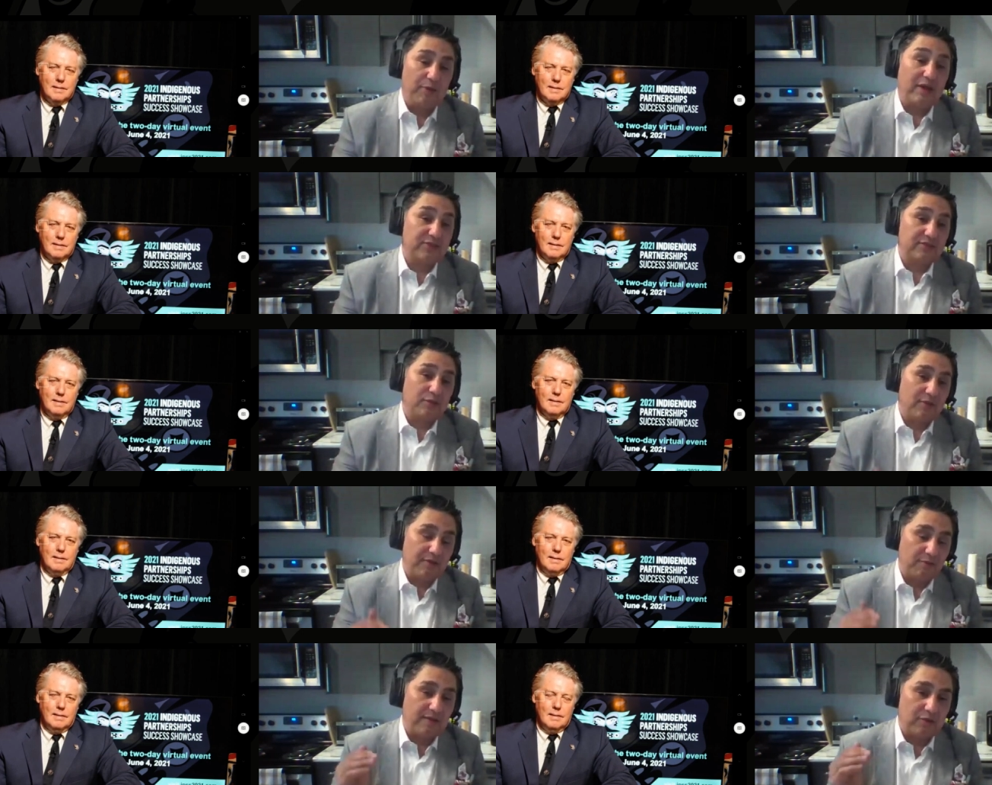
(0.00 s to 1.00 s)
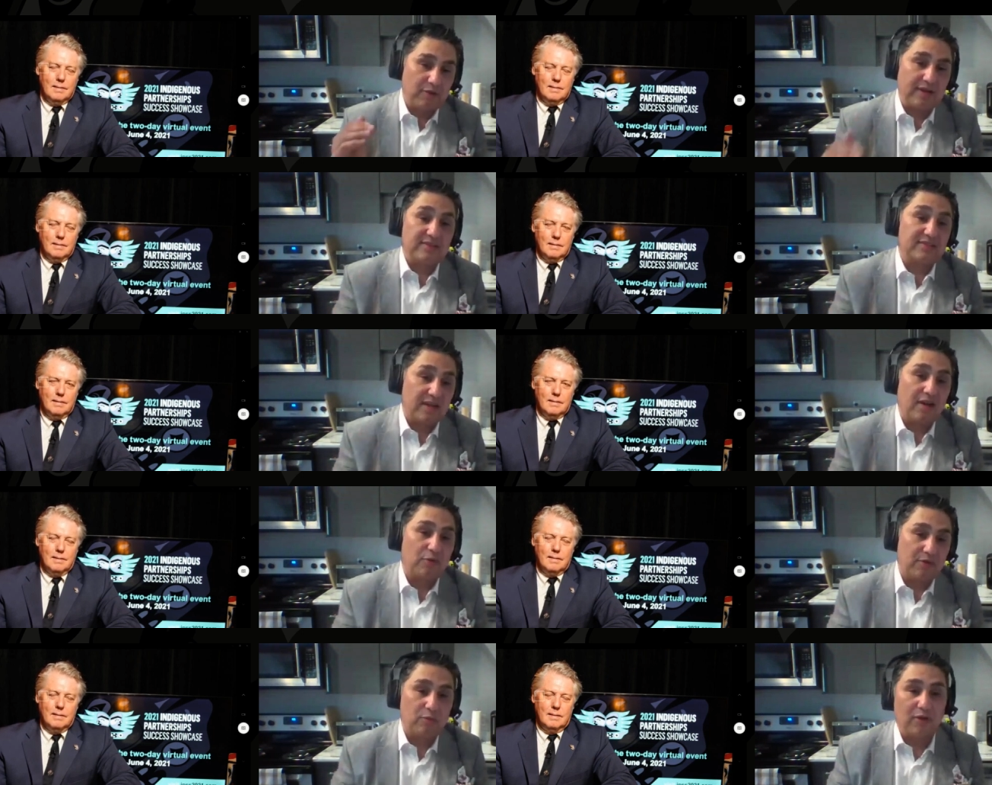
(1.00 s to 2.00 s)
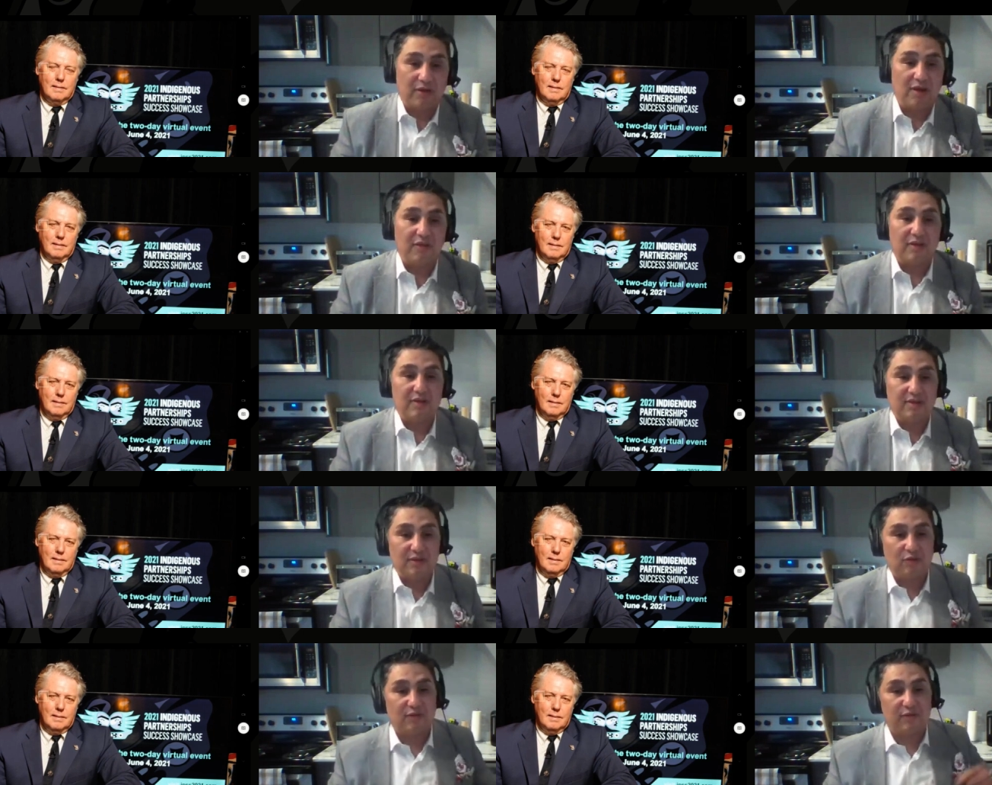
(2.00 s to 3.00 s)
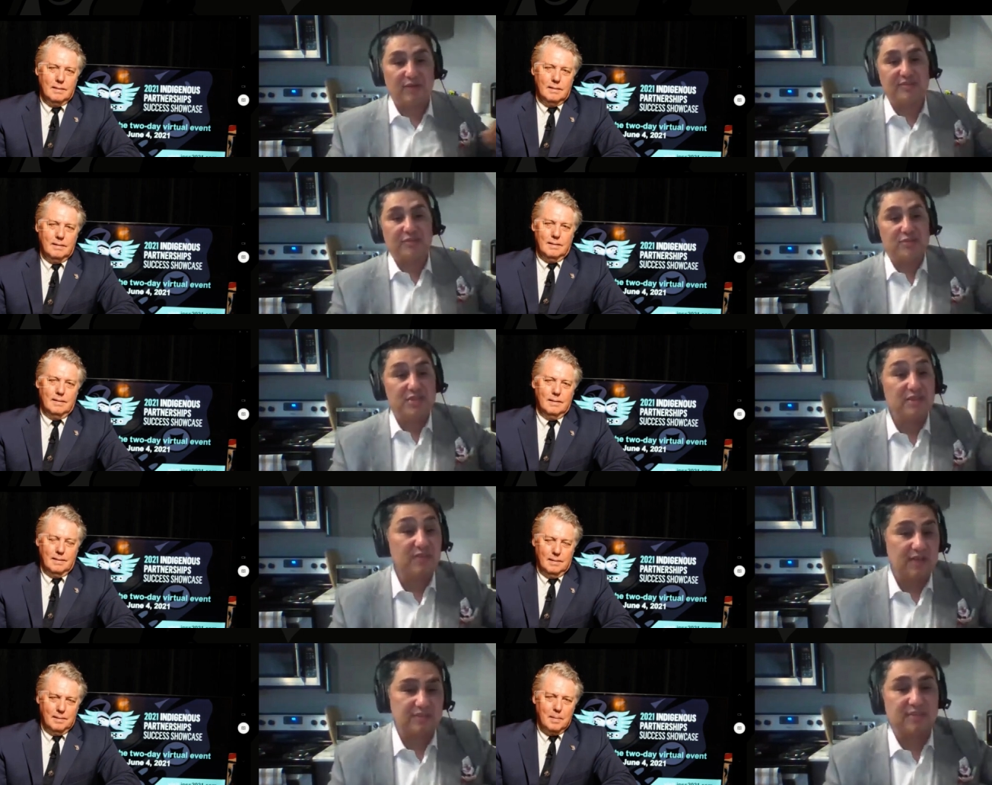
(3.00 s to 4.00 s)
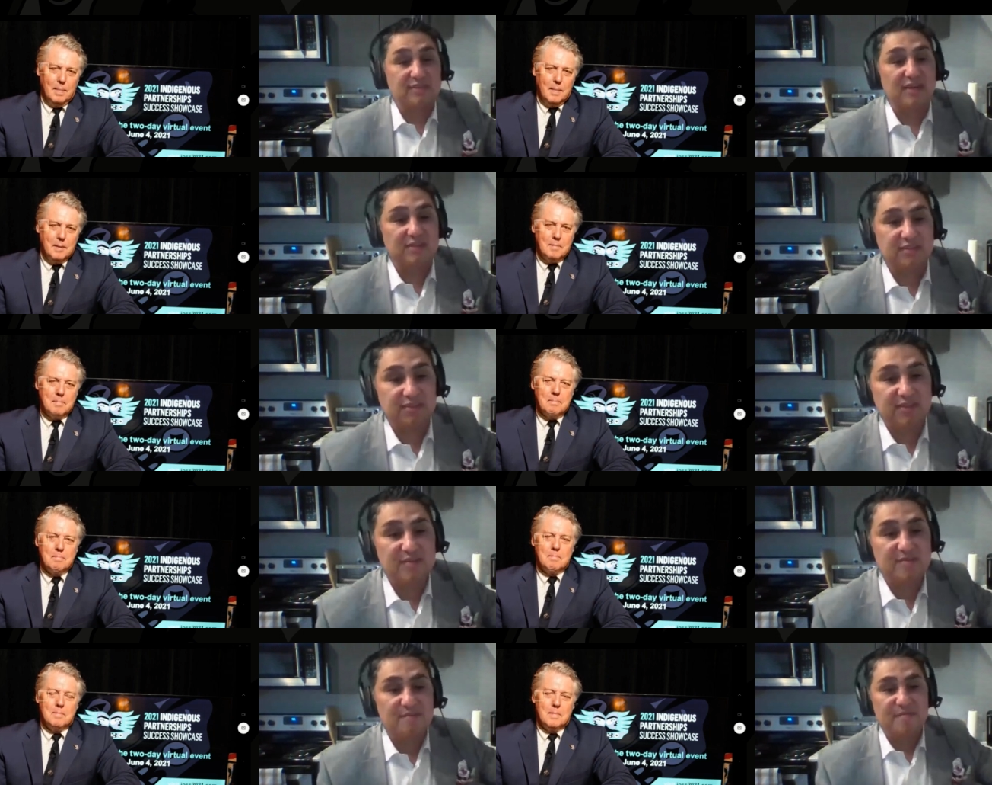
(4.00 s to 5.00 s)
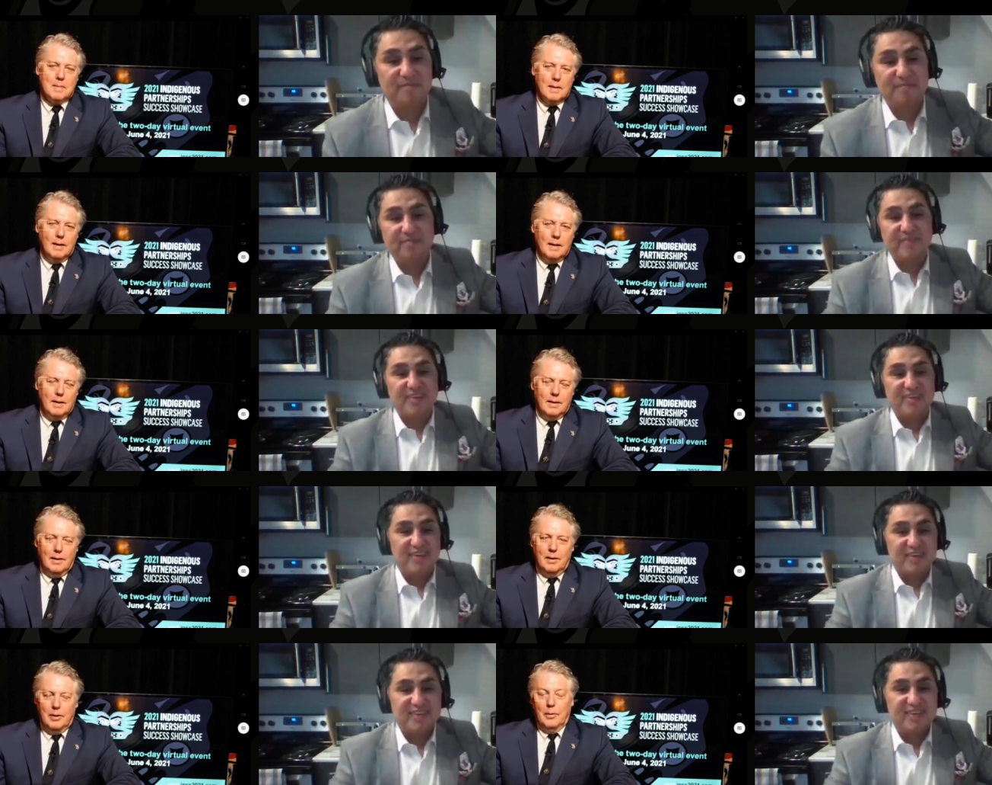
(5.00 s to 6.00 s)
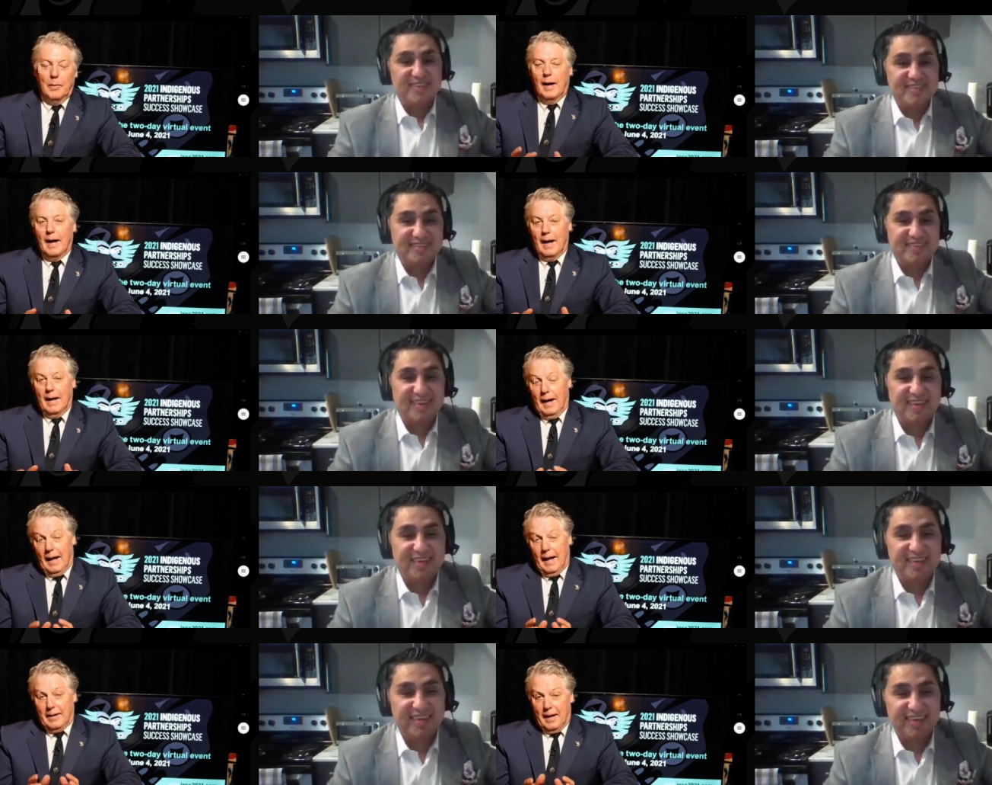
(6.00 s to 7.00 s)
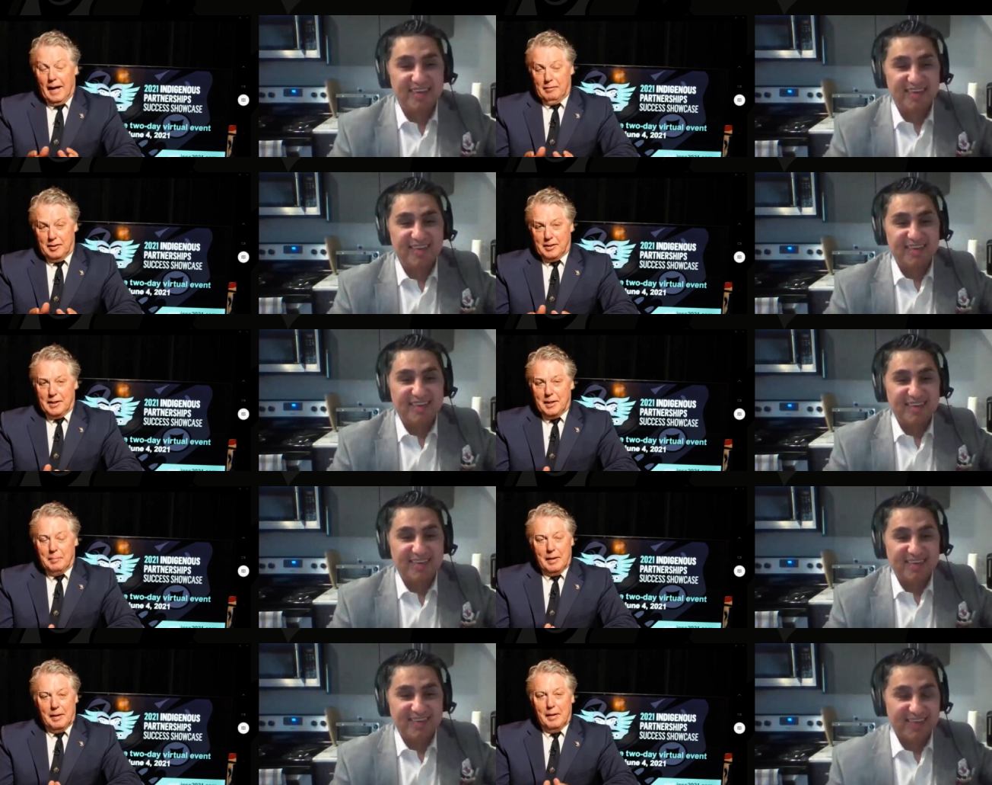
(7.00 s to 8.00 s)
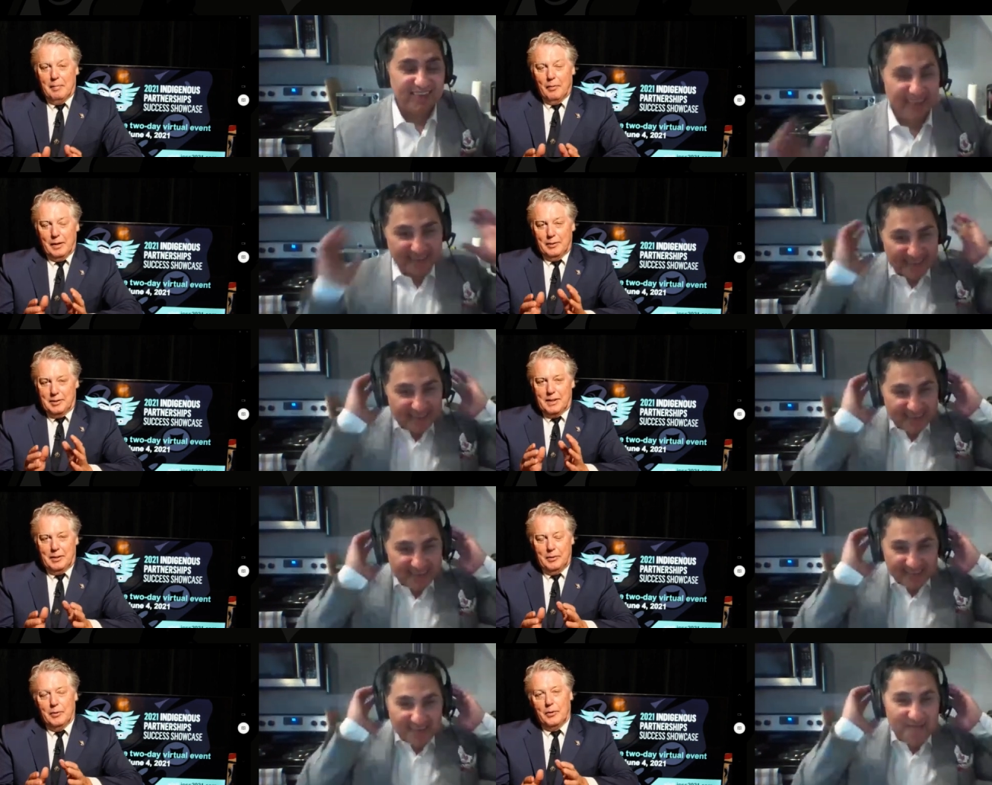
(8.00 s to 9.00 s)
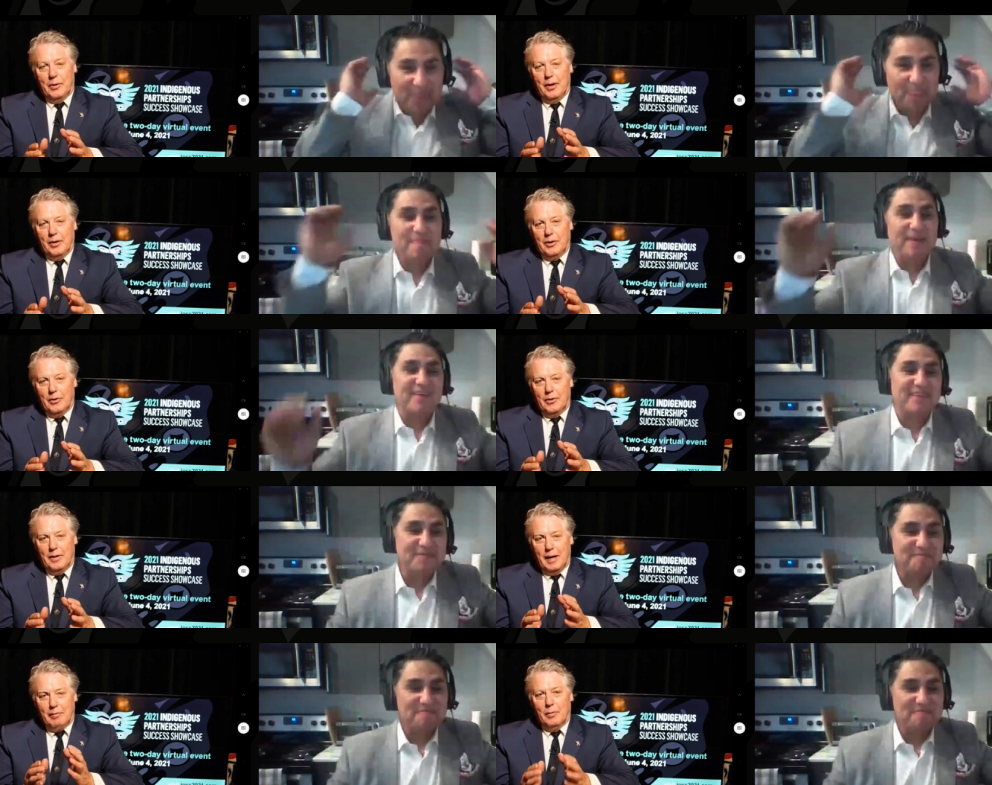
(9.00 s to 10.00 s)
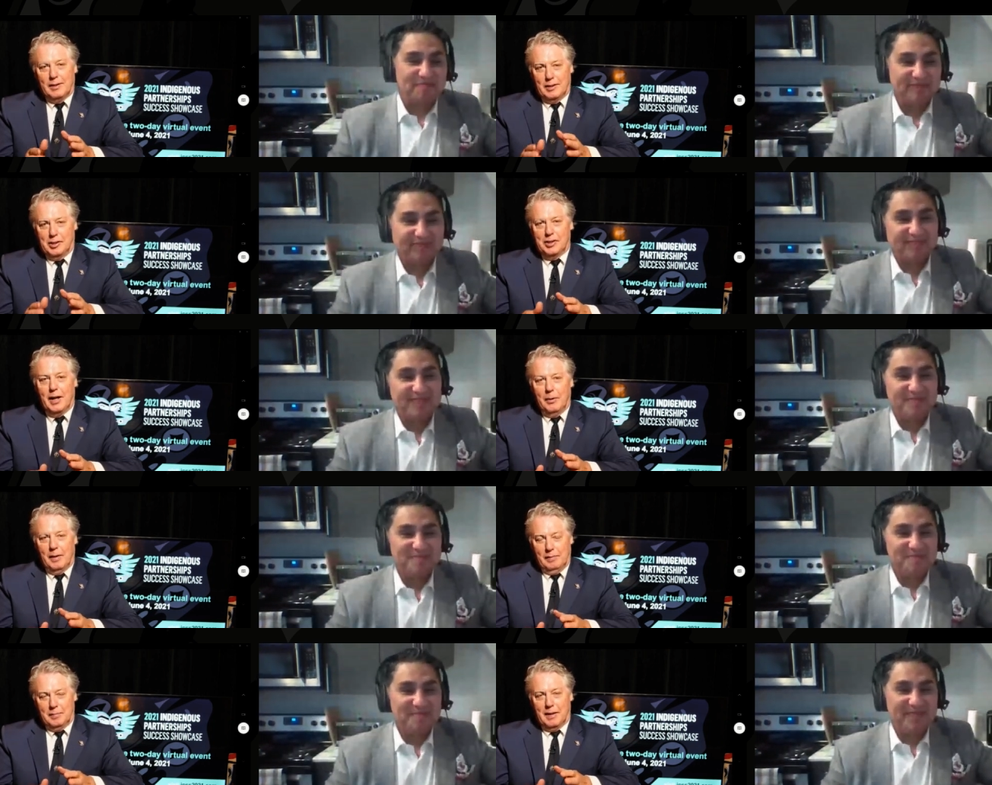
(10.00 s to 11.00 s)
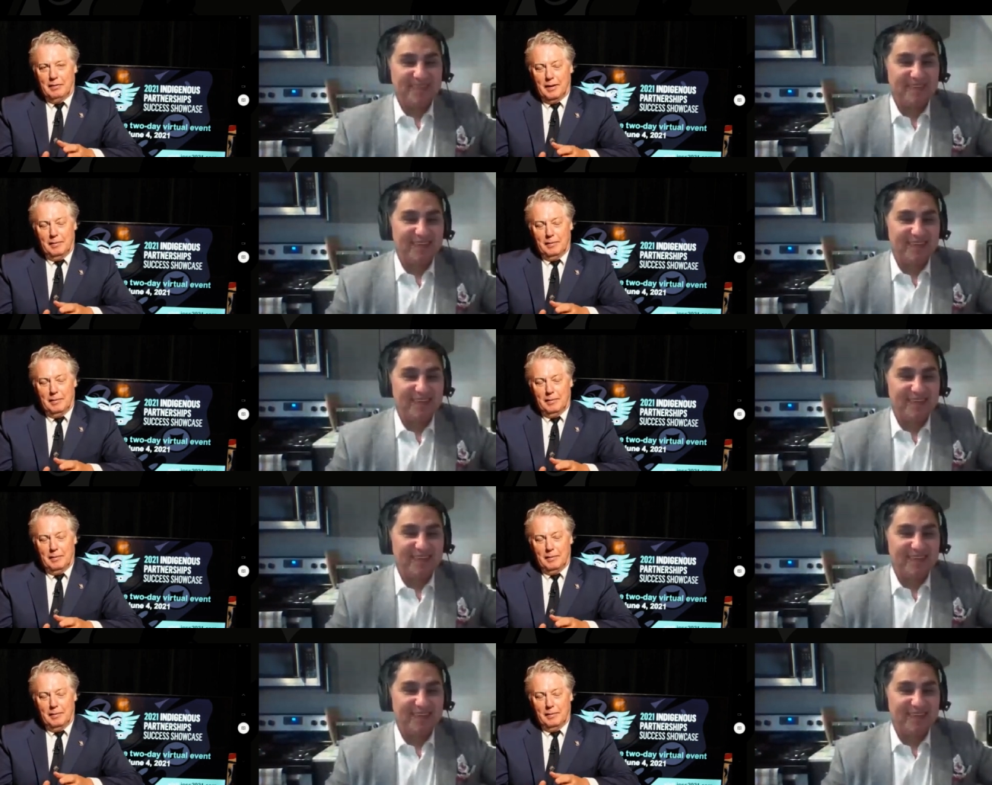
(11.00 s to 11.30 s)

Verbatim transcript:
Speaker 1: but we also we have to reconcile with one another in order for us to achieve that success.
Speaker 2: You know, I, I, had to laugh just a little bit uh, when you said you're you're never one to shy away from tough